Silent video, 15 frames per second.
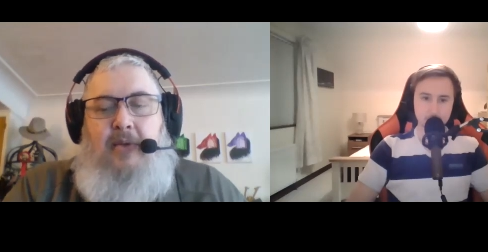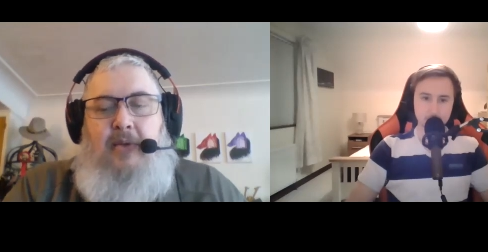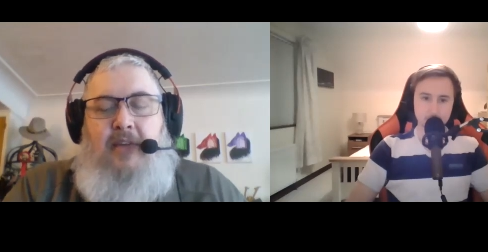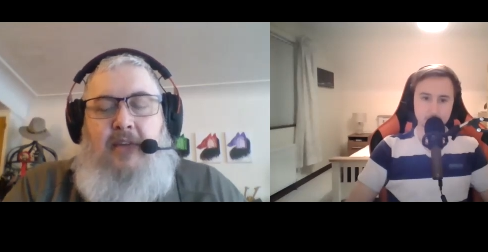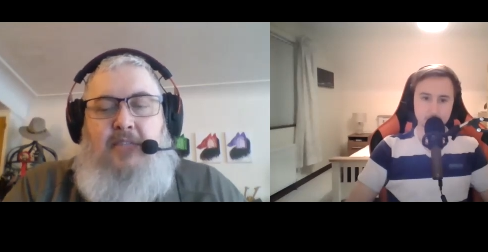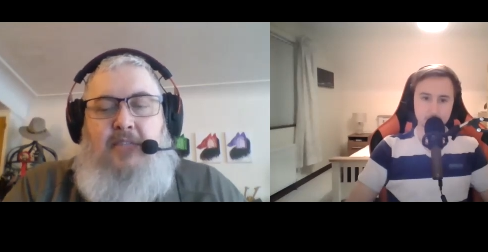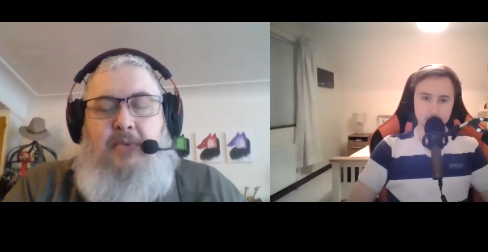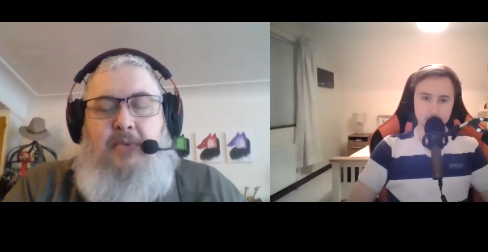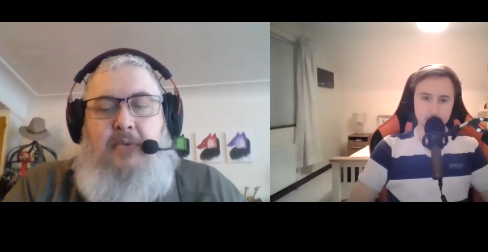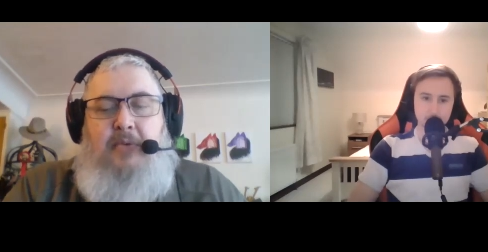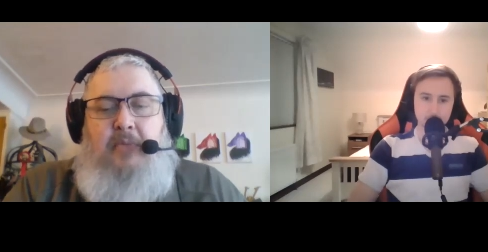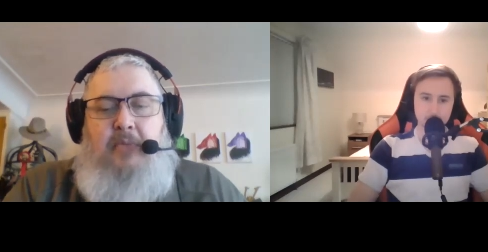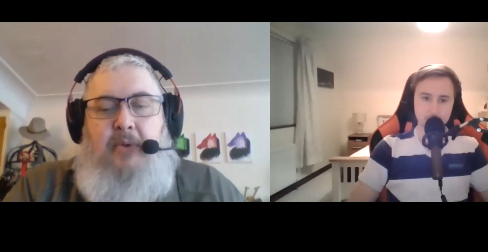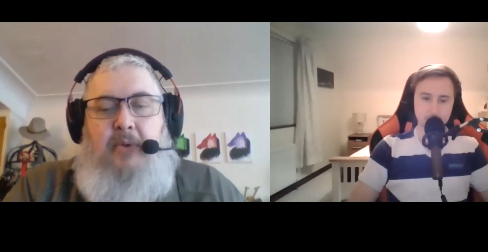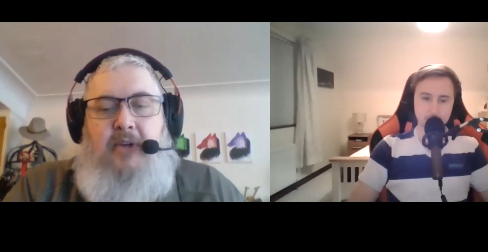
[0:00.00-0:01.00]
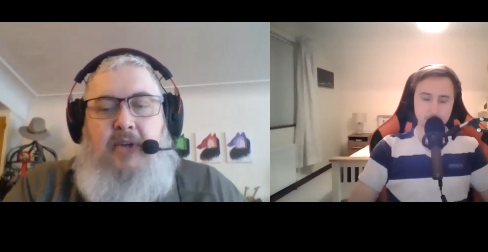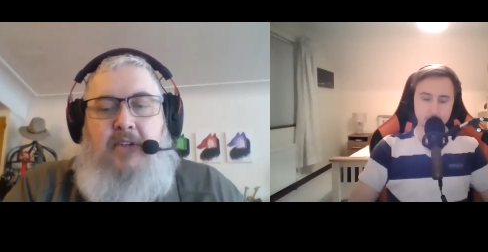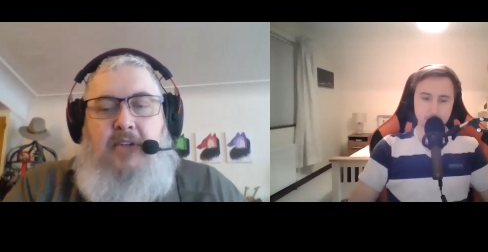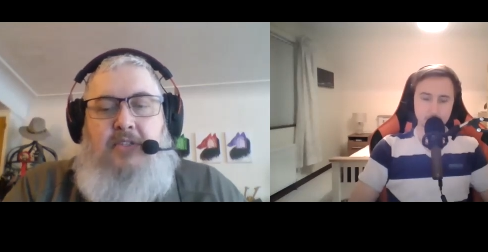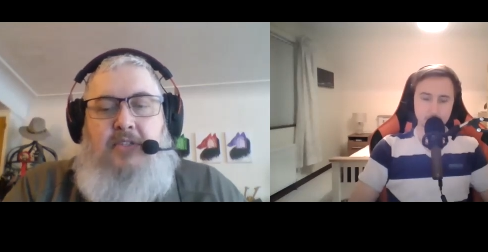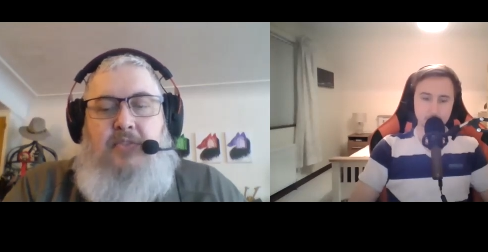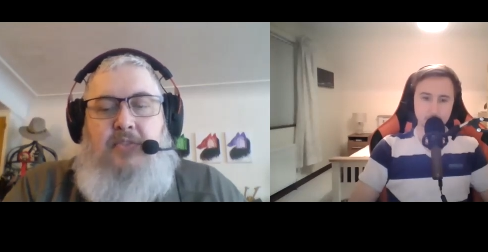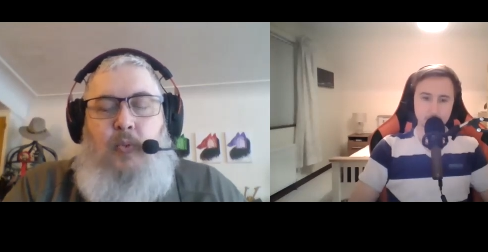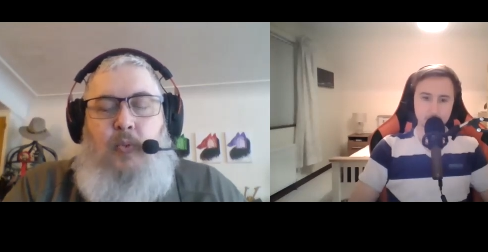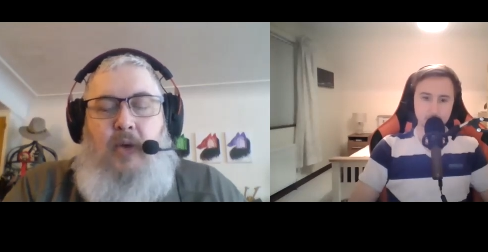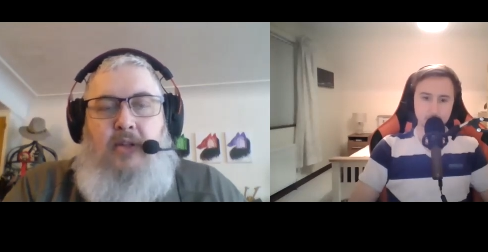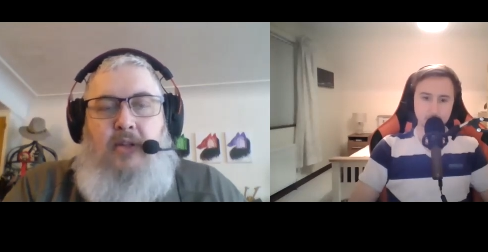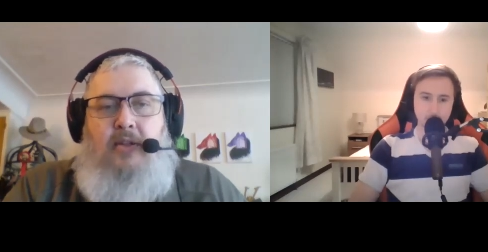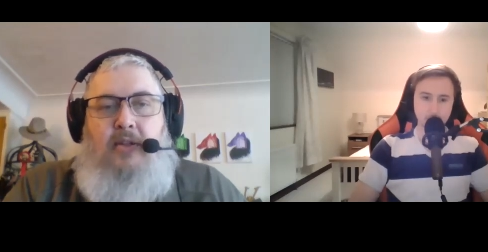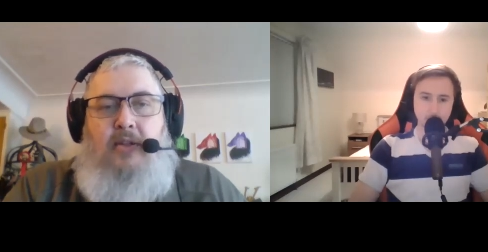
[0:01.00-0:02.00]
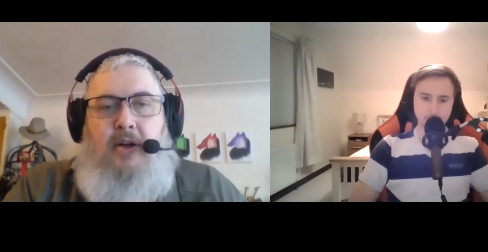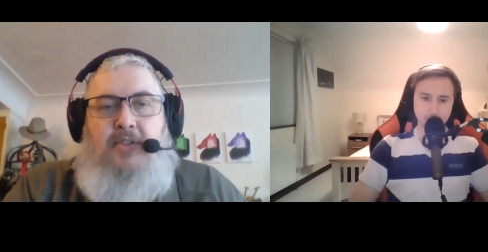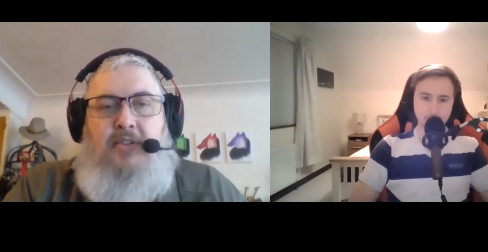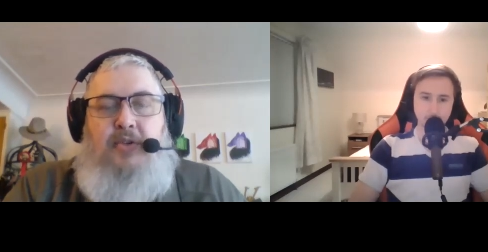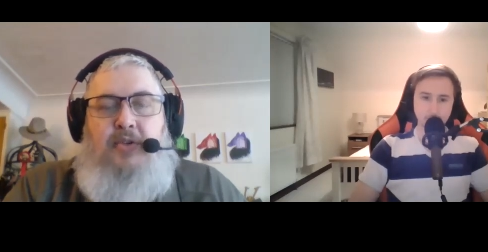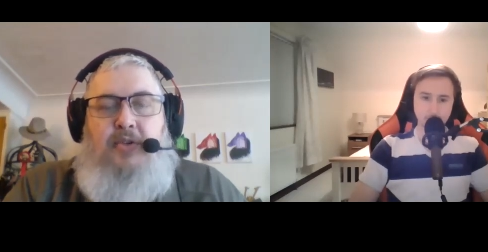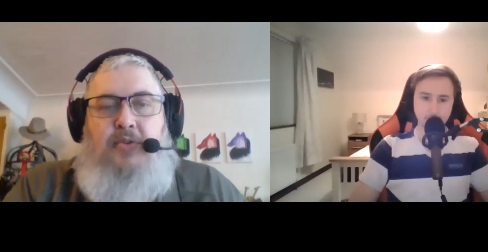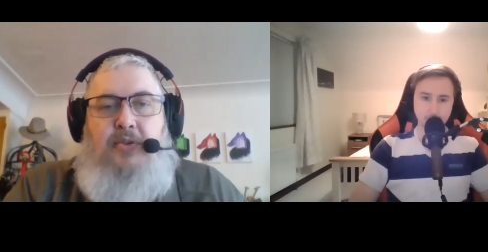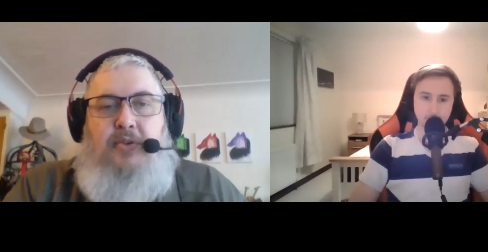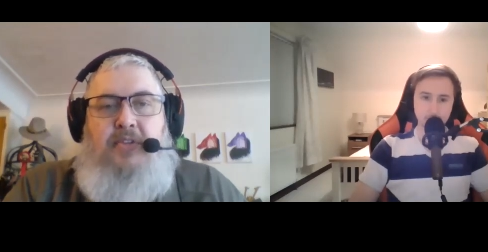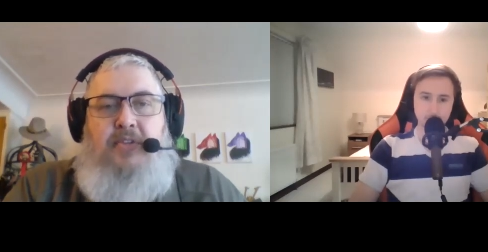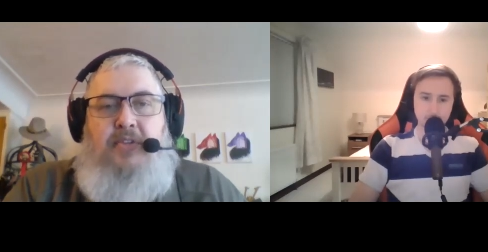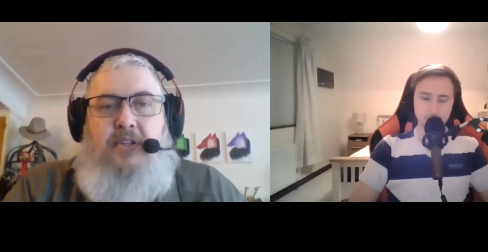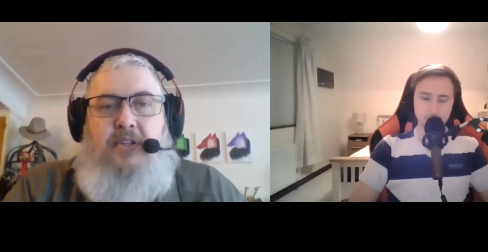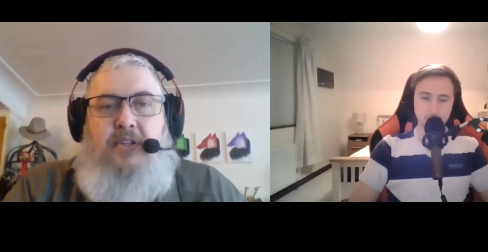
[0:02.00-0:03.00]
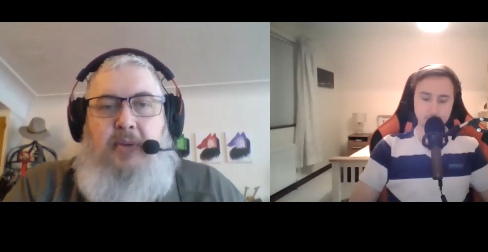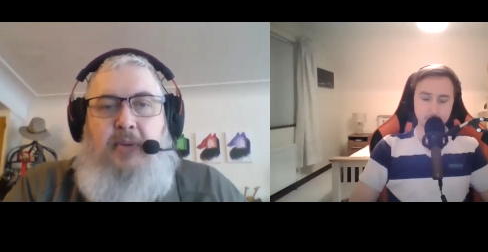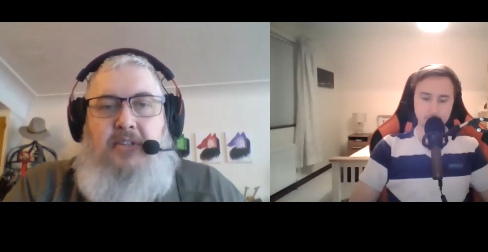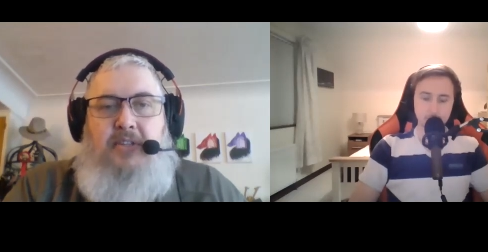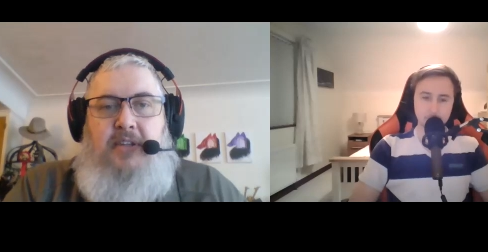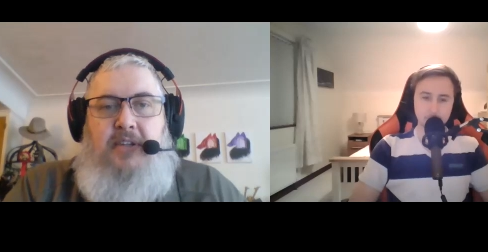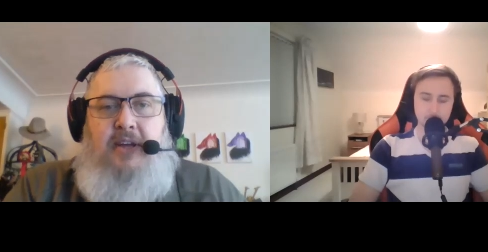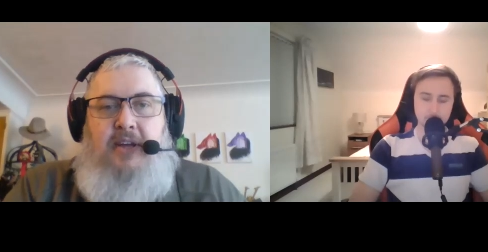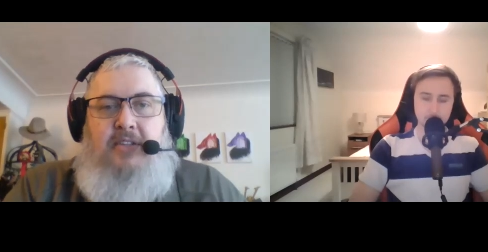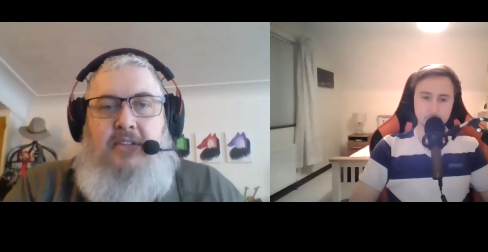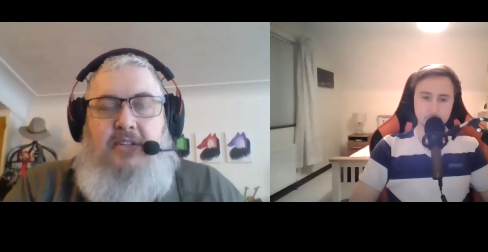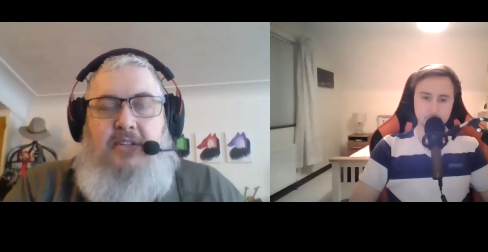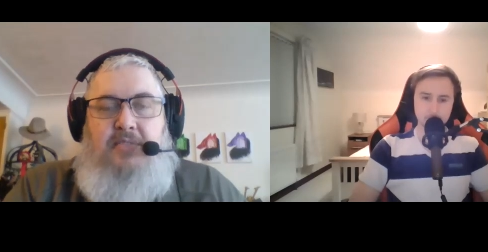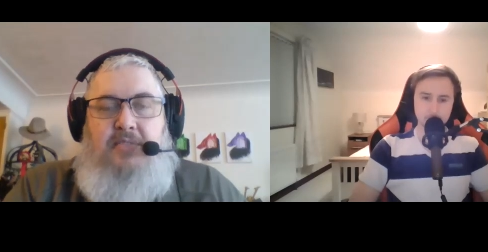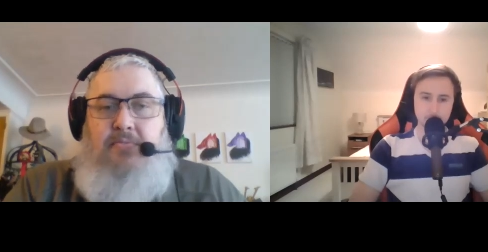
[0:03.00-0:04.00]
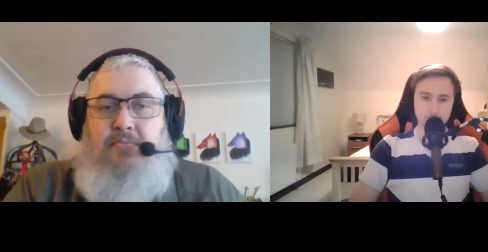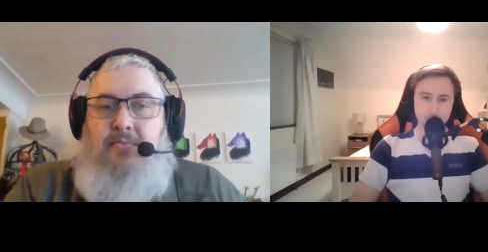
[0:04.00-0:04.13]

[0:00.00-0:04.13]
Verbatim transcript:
Speaker 1: advanced malware detections will also do signature-based attacks because